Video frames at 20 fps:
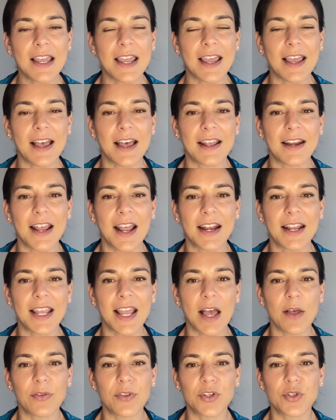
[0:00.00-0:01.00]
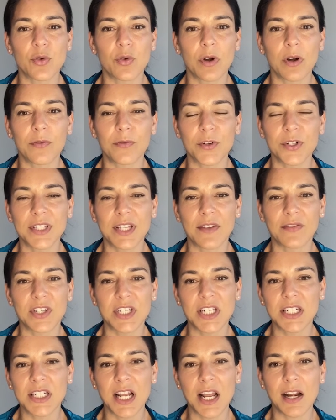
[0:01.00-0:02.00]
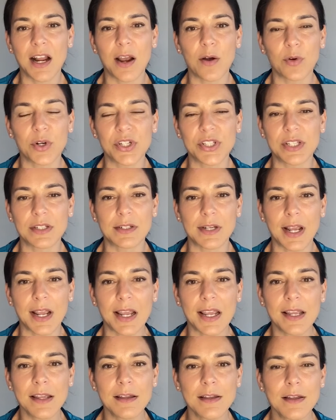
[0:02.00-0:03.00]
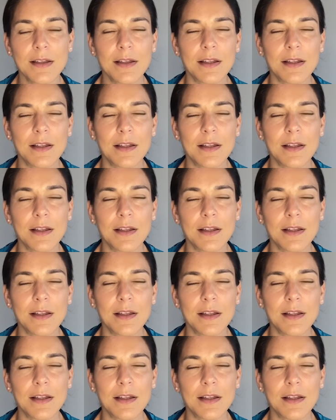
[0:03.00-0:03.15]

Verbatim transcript: and heading out the door for 7 to 10 hours a day.